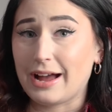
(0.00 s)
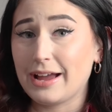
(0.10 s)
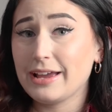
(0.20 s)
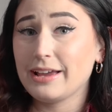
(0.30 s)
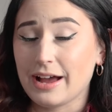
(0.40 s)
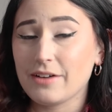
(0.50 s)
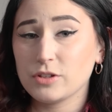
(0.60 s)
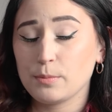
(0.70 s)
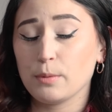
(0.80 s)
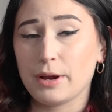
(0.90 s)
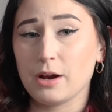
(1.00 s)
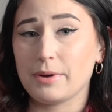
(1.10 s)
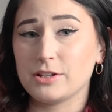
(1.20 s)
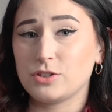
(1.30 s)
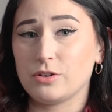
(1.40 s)
I have to prepare
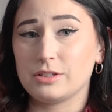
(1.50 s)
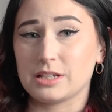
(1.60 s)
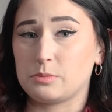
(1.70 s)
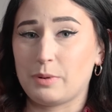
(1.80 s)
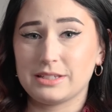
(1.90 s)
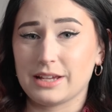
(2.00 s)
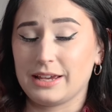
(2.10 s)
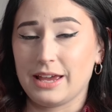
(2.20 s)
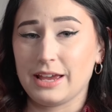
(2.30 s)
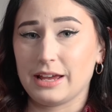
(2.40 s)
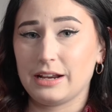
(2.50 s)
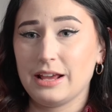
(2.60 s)
my students as best I can.